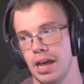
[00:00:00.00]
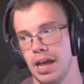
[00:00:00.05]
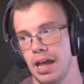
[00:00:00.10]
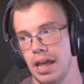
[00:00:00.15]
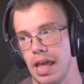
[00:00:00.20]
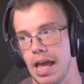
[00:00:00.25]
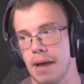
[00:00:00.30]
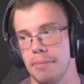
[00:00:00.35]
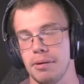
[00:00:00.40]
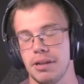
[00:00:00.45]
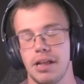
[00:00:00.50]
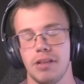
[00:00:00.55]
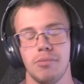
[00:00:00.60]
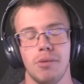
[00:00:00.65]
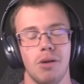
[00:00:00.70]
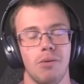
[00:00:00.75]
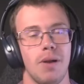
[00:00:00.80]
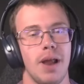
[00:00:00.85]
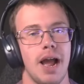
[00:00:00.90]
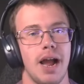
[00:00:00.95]
Yeah, but that's
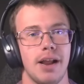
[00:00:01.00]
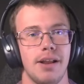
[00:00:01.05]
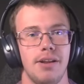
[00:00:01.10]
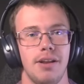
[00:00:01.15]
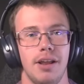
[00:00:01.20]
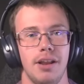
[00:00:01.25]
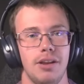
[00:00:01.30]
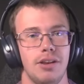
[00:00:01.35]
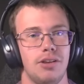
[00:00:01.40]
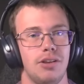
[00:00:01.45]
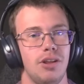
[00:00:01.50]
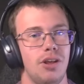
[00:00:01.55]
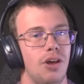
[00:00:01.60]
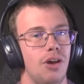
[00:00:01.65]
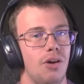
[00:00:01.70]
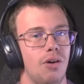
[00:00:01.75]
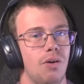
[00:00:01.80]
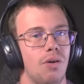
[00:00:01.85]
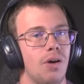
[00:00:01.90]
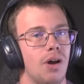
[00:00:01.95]
my reaction
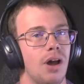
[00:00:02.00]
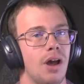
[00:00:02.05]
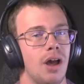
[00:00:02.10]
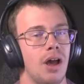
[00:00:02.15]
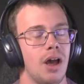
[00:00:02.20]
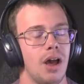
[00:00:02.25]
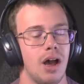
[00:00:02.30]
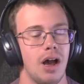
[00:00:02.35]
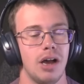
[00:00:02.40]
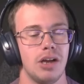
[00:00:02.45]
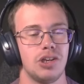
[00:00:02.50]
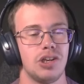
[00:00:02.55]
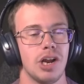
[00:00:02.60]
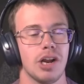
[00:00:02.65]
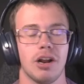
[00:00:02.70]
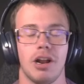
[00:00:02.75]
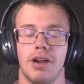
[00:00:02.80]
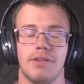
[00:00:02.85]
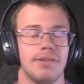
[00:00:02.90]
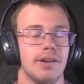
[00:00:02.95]
to.
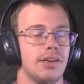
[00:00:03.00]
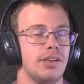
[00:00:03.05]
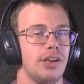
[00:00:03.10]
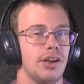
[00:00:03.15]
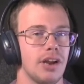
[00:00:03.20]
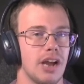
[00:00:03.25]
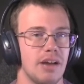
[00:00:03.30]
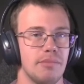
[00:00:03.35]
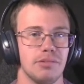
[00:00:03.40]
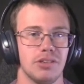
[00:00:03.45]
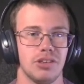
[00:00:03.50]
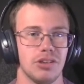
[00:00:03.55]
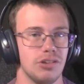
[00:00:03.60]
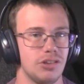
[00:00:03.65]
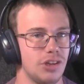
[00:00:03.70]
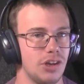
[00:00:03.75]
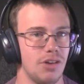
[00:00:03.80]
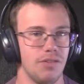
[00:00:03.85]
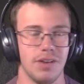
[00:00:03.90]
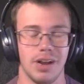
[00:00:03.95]
Shangri-La Frontier episode
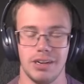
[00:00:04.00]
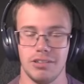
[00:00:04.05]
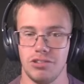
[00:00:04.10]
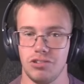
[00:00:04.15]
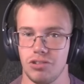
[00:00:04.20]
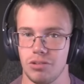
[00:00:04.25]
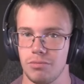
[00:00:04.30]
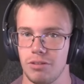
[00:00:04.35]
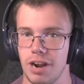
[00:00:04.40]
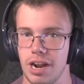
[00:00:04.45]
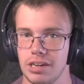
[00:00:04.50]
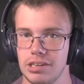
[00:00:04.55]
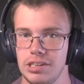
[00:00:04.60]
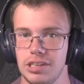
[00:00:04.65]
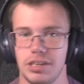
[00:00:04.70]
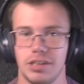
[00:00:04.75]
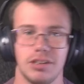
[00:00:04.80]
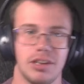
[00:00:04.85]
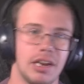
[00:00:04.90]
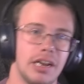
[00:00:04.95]
2. If you guys enjoyed my
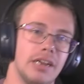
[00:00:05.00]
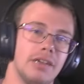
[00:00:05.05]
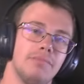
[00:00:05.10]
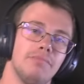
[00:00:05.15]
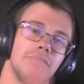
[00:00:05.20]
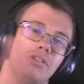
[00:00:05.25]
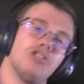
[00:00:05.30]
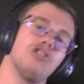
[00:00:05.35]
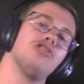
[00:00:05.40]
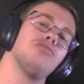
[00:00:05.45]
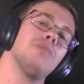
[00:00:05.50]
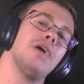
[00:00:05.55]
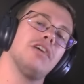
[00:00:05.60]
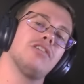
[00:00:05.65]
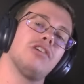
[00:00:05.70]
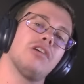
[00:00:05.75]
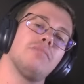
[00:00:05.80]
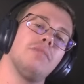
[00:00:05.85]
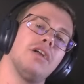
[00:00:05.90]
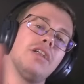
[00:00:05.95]
reaction here today, make sure to
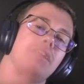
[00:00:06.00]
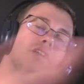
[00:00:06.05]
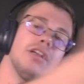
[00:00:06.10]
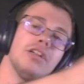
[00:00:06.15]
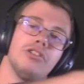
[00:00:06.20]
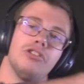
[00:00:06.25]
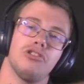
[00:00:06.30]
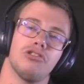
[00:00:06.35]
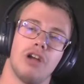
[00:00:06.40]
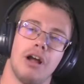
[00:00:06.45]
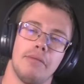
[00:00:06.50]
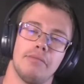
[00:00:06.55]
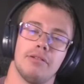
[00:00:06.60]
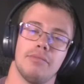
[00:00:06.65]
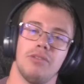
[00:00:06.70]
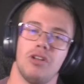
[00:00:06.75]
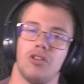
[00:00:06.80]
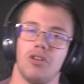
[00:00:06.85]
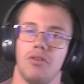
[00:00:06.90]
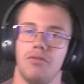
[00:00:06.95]
smash the like button, get subscribed so
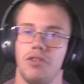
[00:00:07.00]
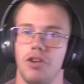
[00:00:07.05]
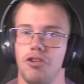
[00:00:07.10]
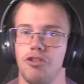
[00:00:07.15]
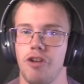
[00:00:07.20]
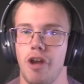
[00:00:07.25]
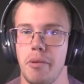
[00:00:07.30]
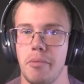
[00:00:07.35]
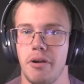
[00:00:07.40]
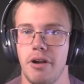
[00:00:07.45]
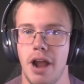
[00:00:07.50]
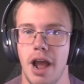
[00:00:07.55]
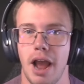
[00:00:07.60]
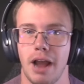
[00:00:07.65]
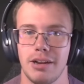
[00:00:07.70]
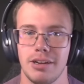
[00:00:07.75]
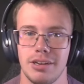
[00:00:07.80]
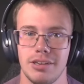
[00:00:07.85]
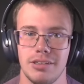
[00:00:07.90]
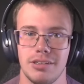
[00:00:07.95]
you miss on future anime
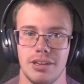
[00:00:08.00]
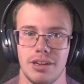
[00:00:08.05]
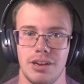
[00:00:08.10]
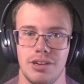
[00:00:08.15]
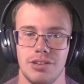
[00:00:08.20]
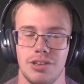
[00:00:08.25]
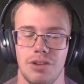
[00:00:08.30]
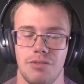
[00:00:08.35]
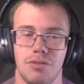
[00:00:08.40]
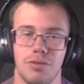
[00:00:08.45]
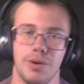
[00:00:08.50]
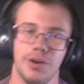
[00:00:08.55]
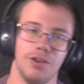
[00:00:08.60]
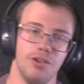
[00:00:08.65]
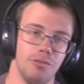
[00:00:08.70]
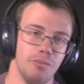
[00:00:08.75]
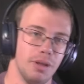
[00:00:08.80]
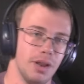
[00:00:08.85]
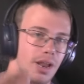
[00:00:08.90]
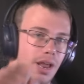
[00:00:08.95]
reactions, and I'll see you for one
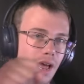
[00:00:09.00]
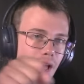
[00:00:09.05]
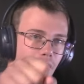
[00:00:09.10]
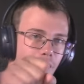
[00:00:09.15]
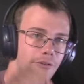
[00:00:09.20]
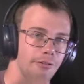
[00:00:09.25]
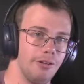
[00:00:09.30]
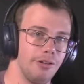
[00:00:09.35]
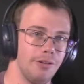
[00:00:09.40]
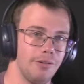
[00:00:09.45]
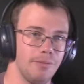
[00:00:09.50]
GMAN out.